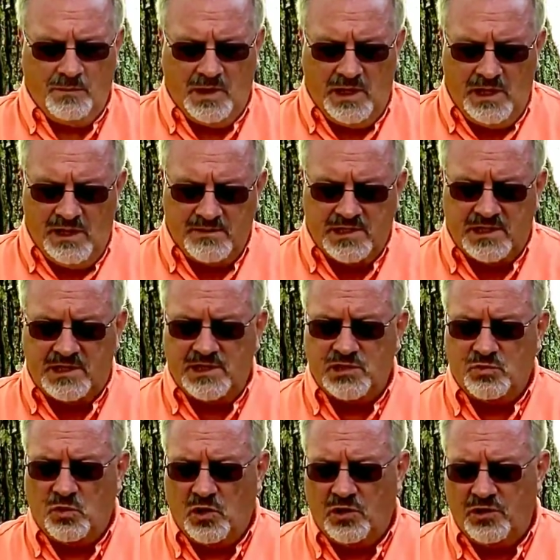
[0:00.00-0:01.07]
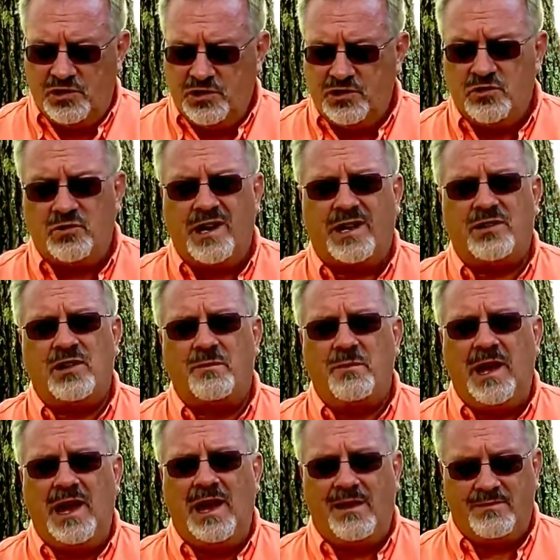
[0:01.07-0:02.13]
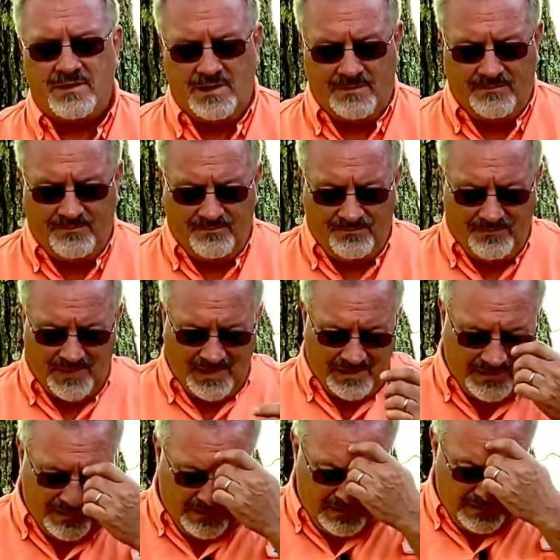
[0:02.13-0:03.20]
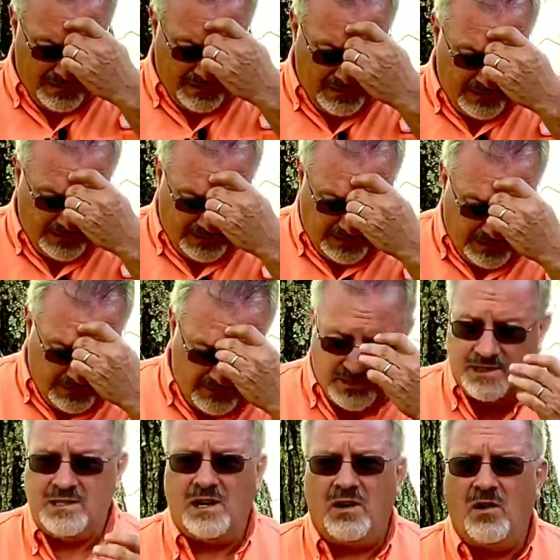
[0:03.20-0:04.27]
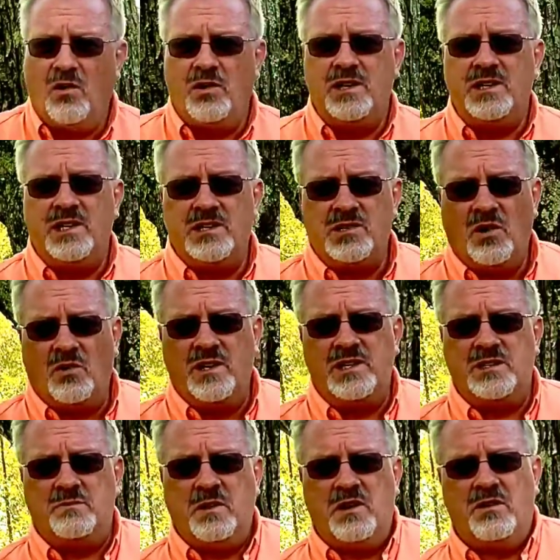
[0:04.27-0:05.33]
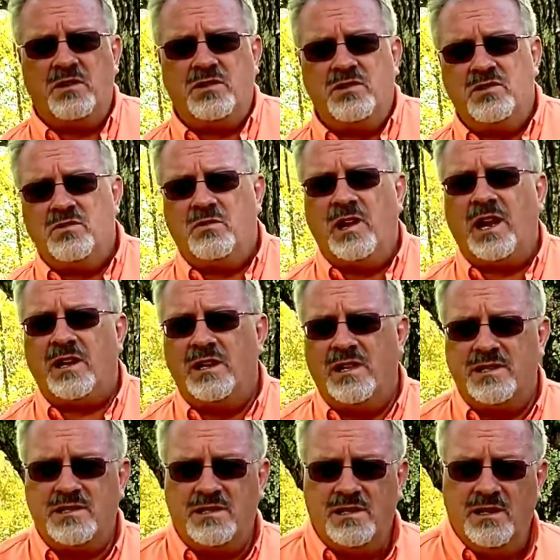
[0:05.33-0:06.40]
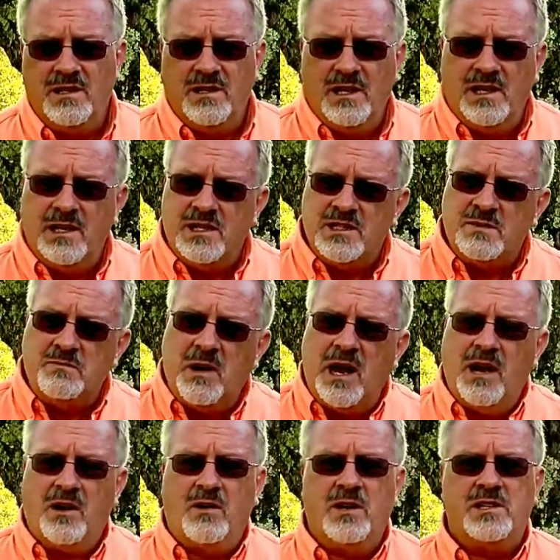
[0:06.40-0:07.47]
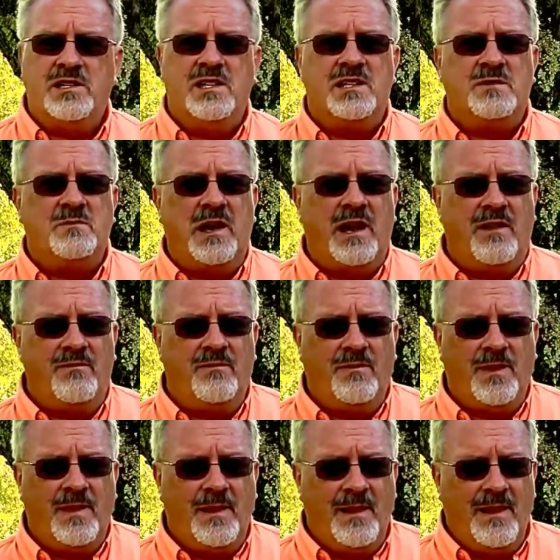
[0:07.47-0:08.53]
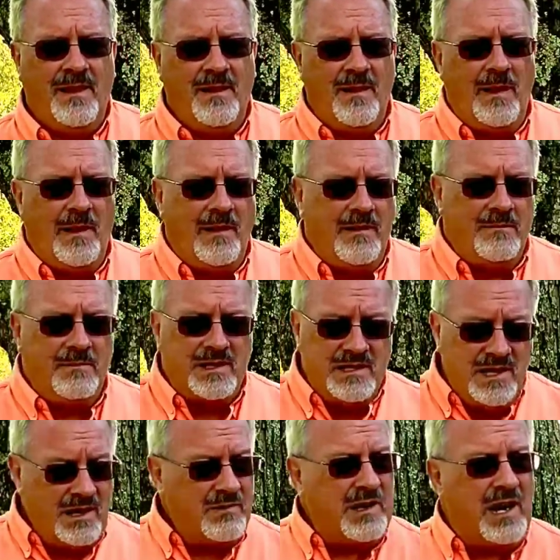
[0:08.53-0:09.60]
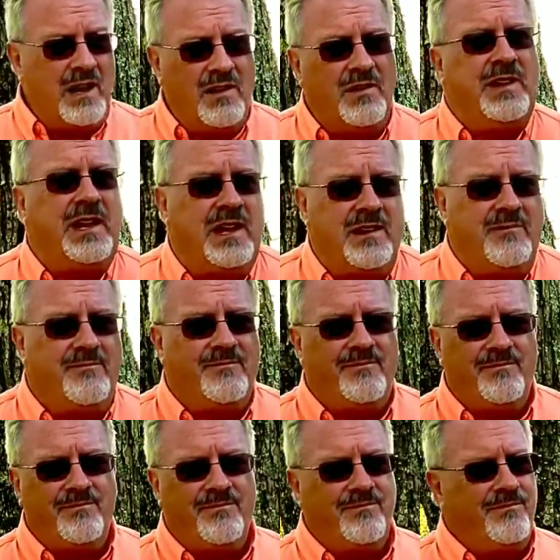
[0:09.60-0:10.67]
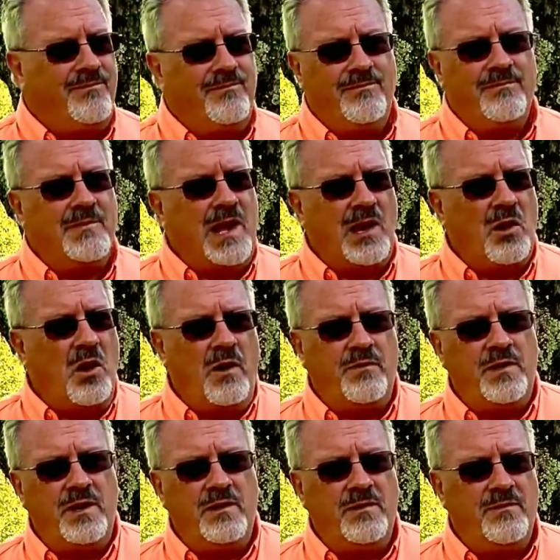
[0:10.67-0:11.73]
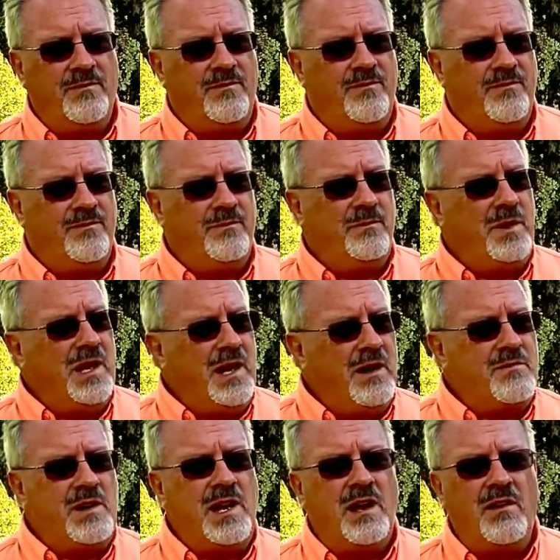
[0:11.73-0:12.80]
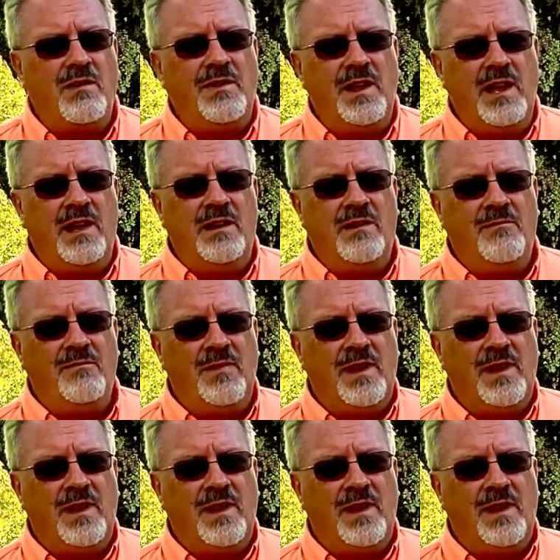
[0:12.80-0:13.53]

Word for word: He gives us His Word to direct our paths. He gives us our Holy, His Holy Spirit to direct us and inspire us in His path. But every now and then, not often, but every now and then,